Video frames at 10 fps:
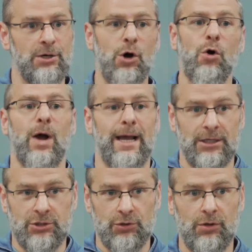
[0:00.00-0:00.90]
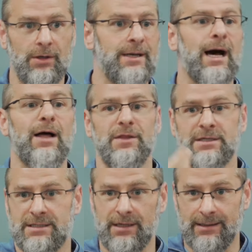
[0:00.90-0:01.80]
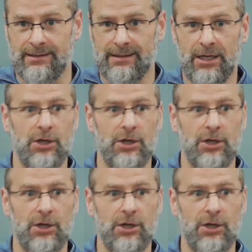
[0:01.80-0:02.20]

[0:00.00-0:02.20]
no angel, not the Son,